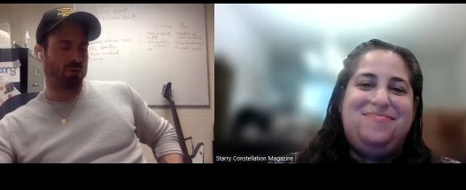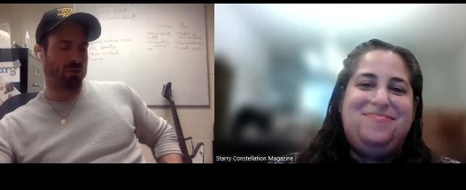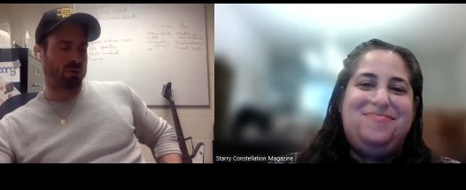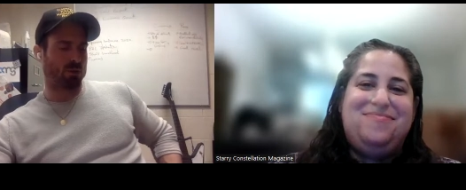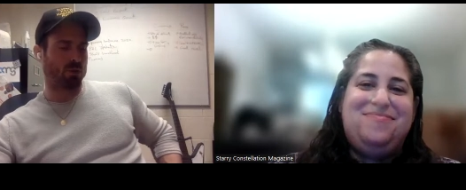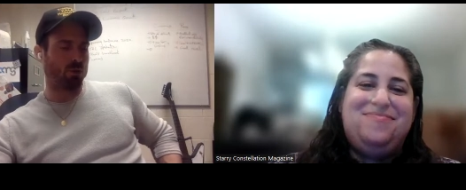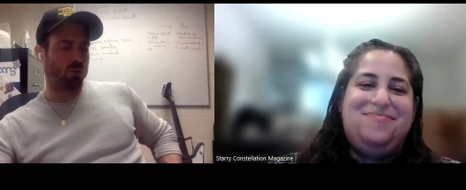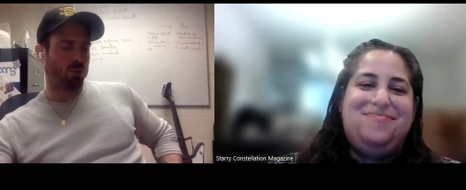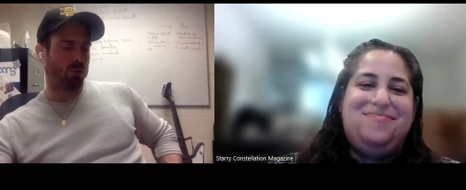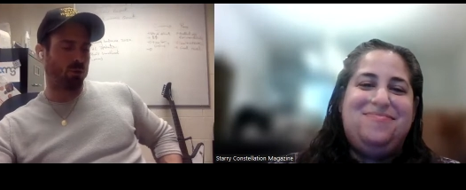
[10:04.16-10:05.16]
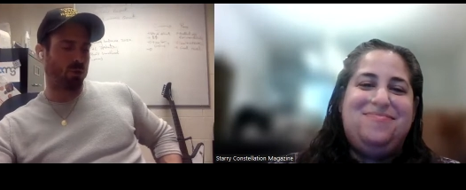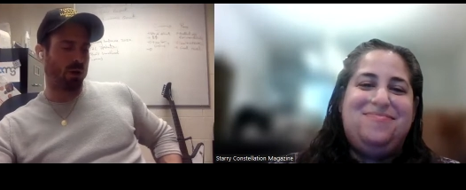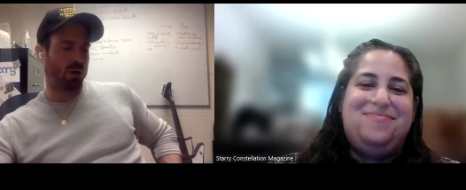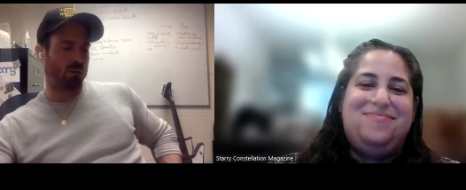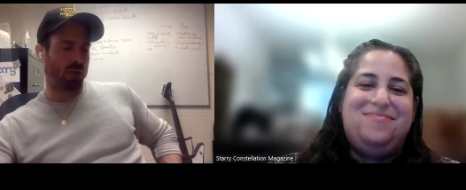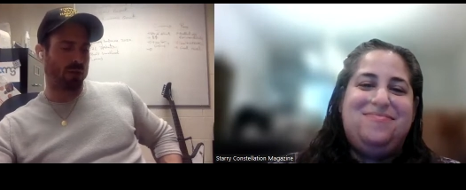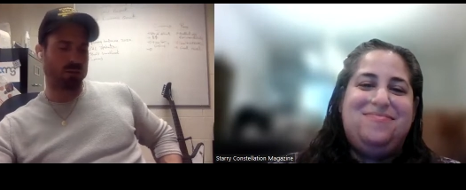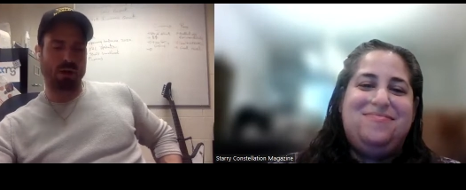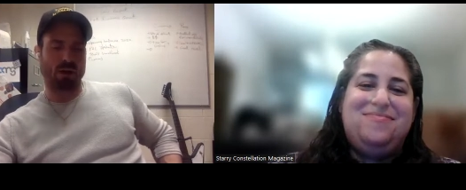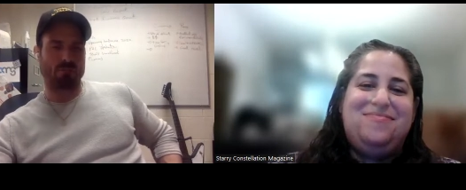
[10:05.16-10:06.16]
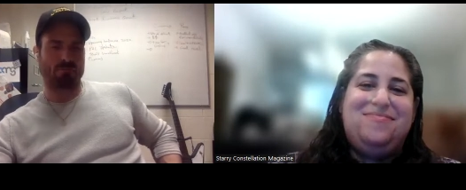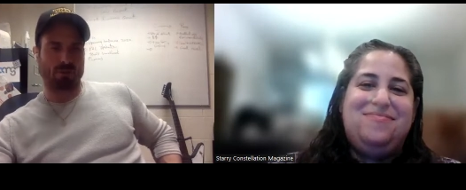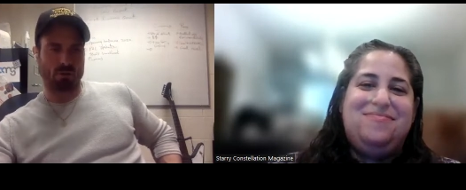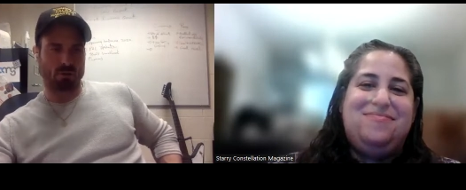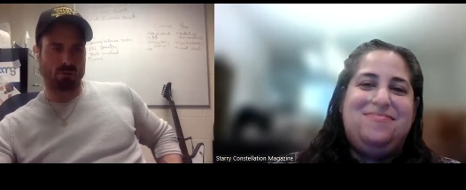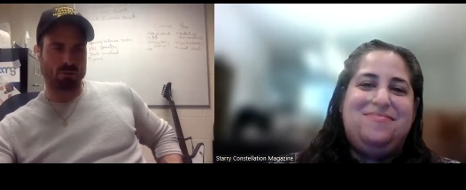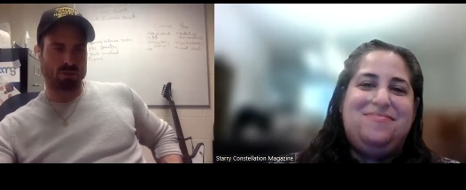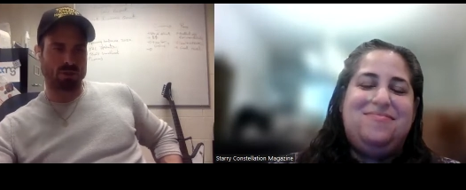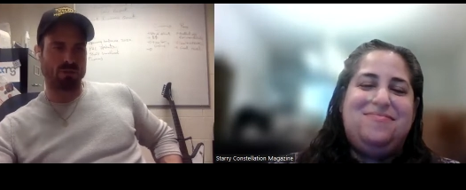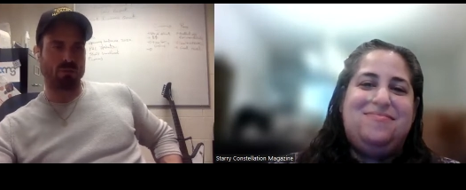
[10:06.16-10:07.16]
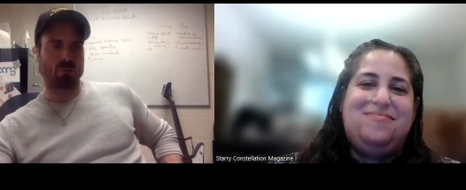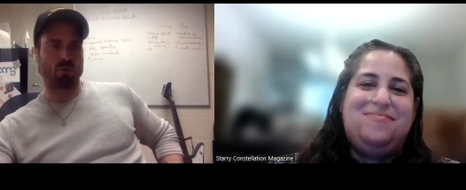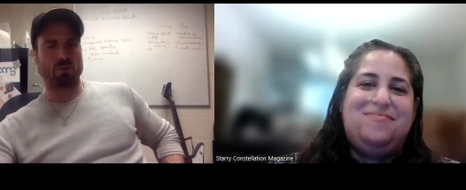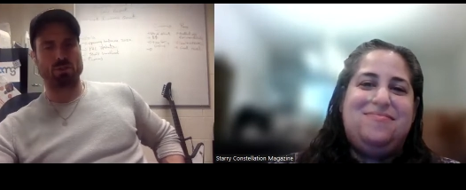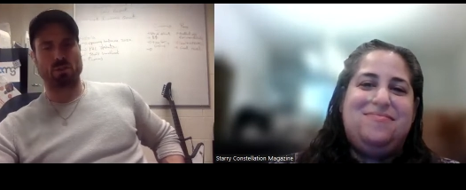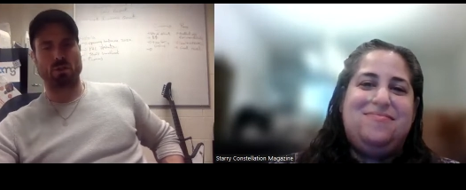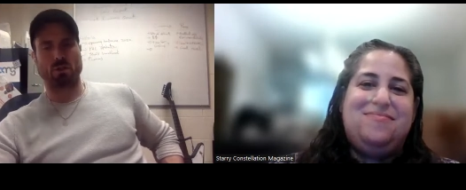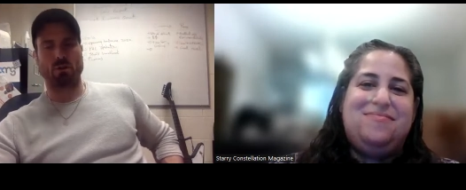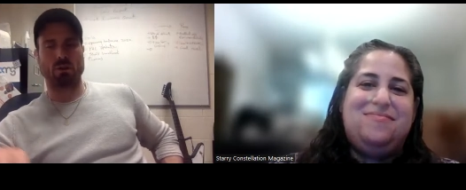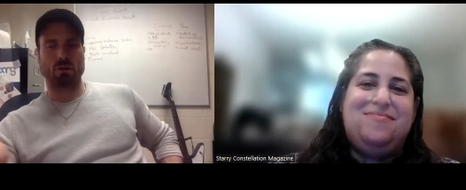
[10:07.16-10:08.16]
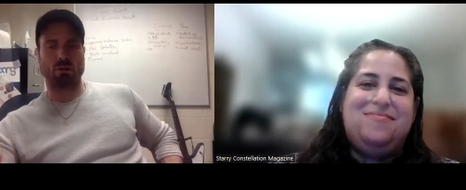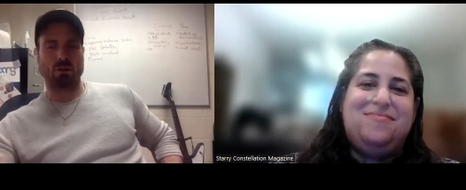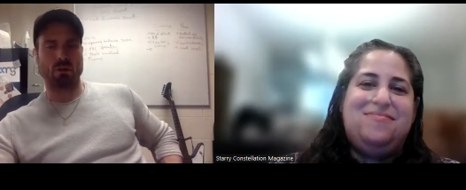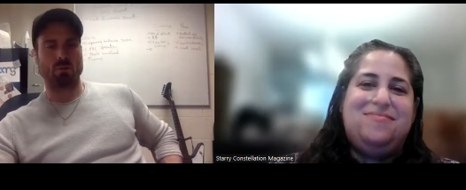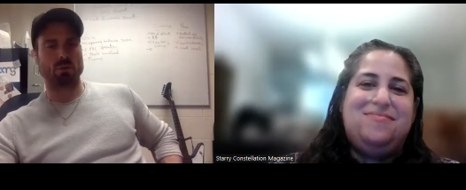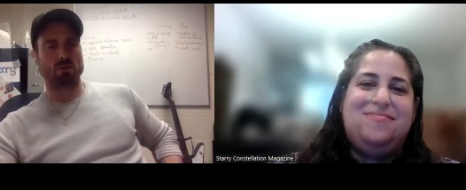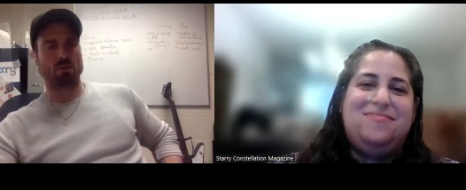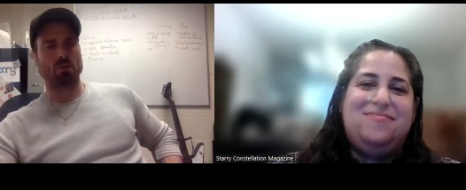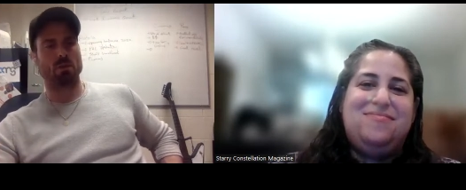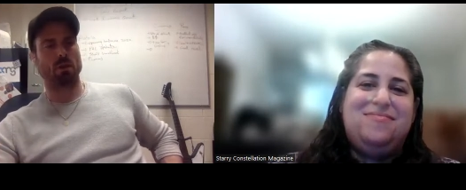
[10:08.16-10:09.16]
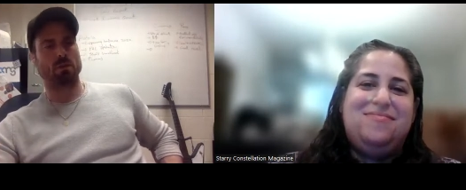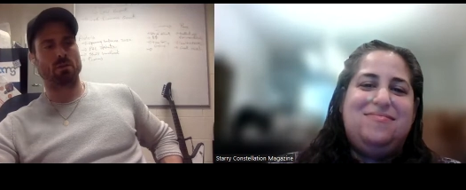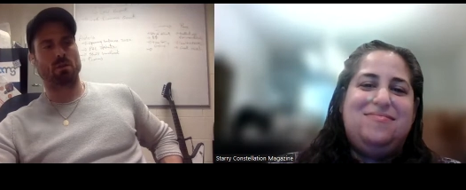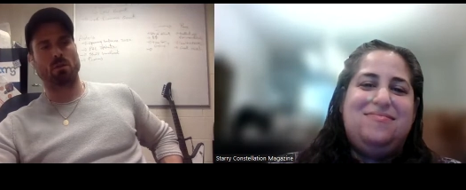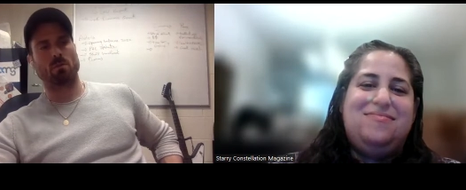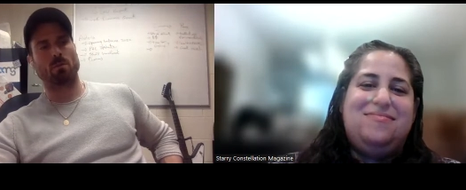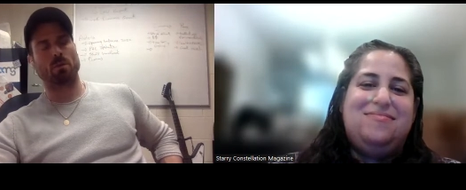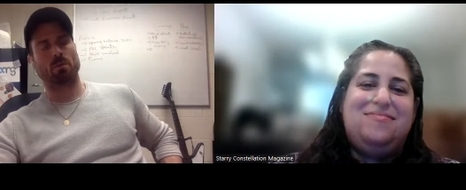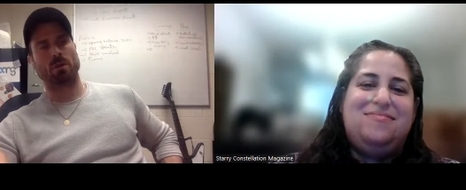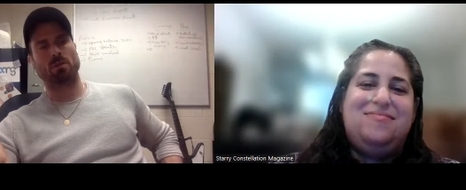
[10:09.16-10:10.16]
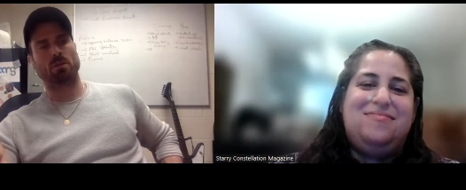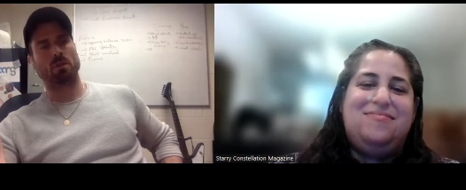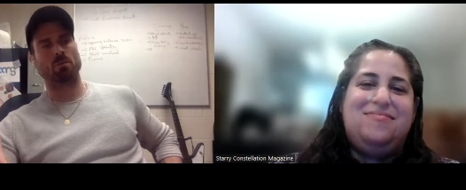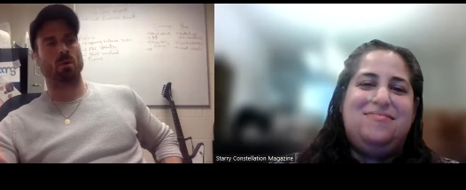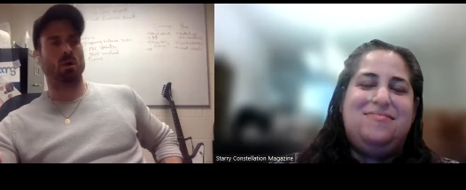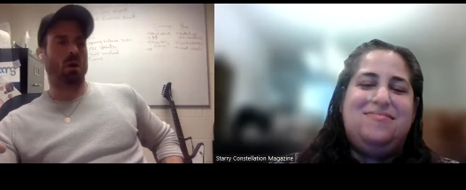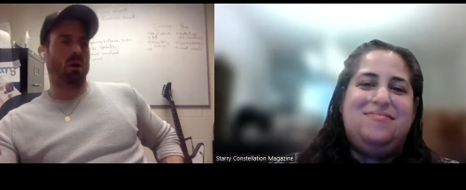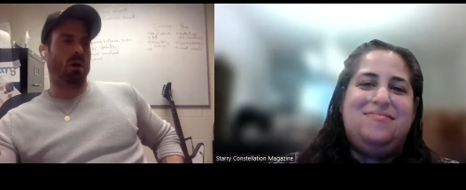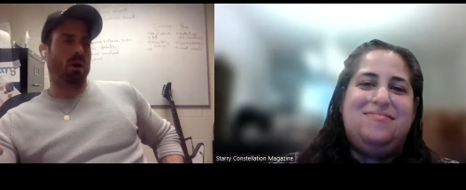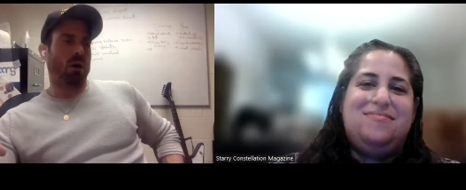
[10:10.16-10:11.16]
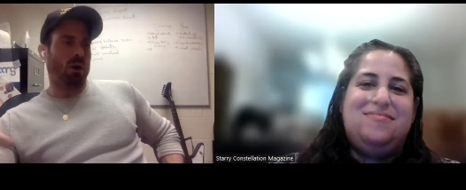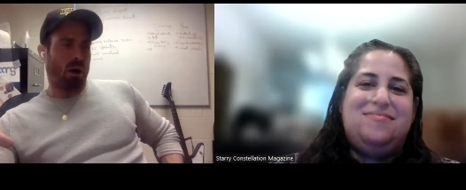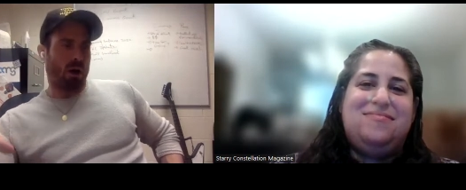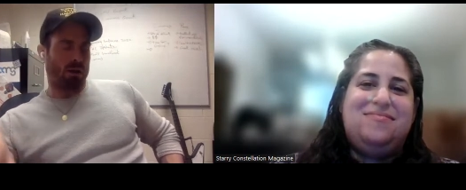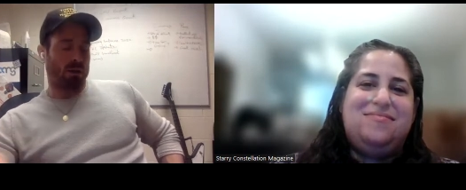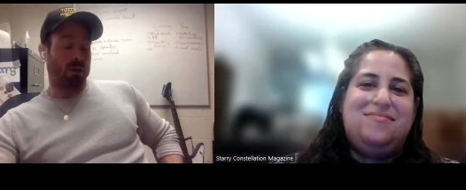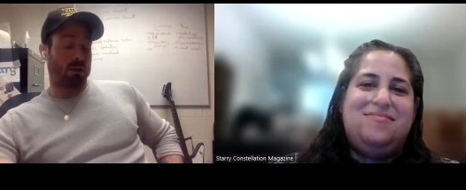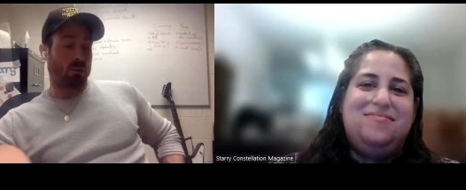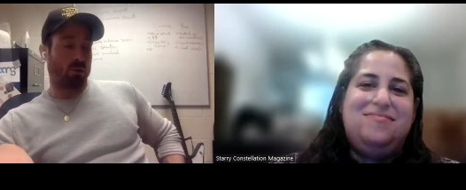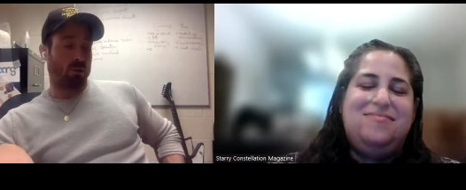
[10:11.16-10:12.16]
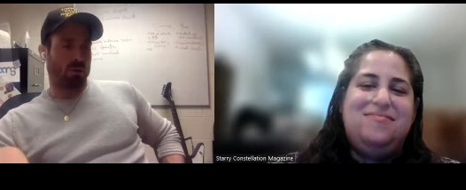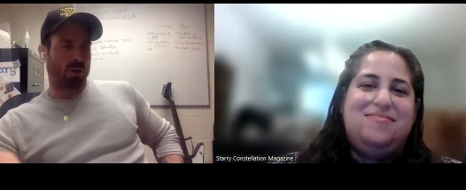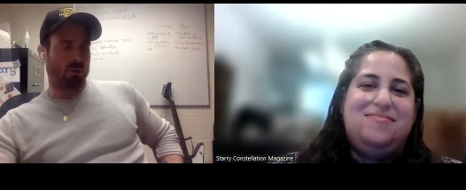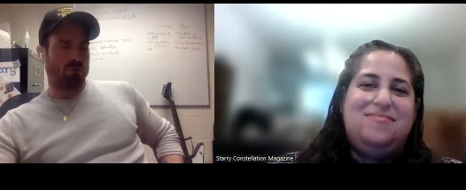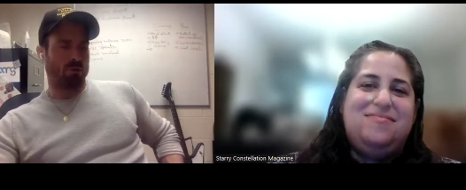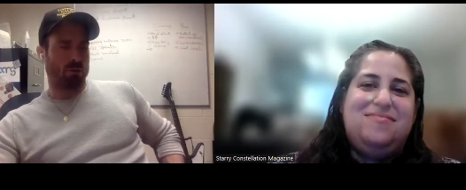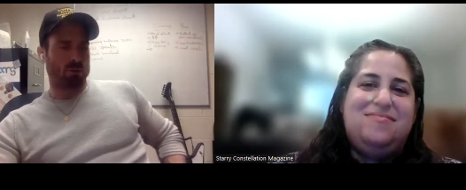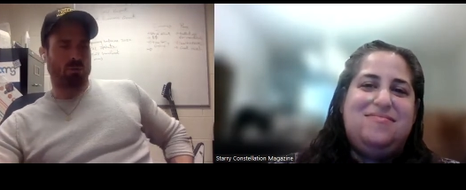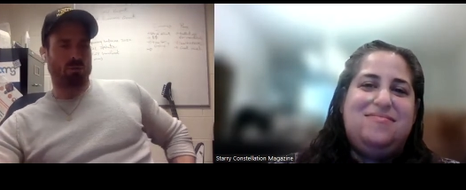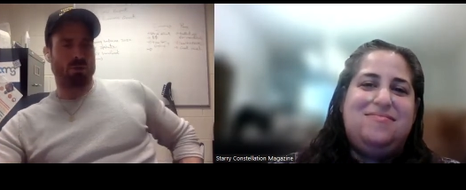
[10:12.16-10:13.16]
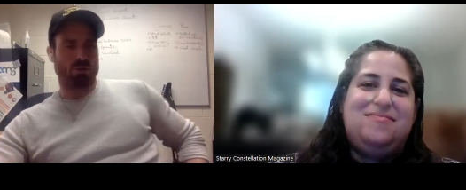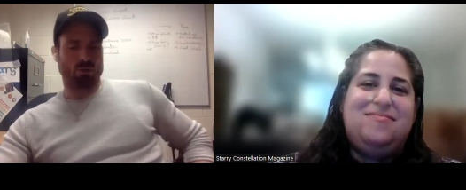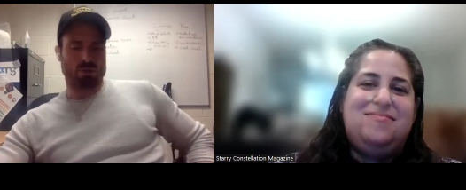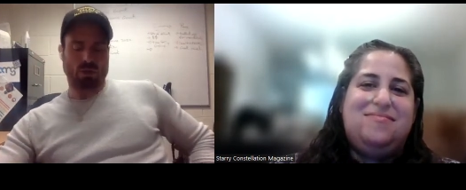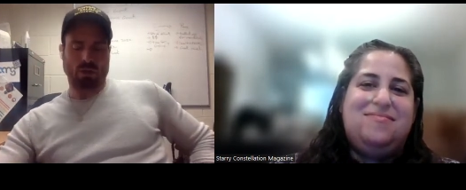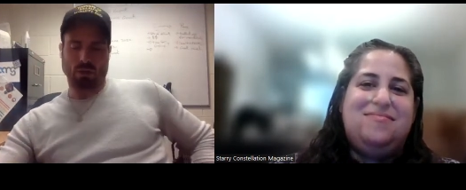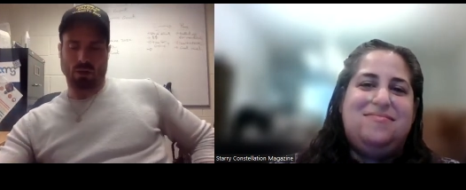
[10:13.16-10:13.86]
Speaker 1: go into two uh, back-to-back films, TV movies here in, in Edmonton that uh, that me and my team uh, at, Northern Gateway Films are producing.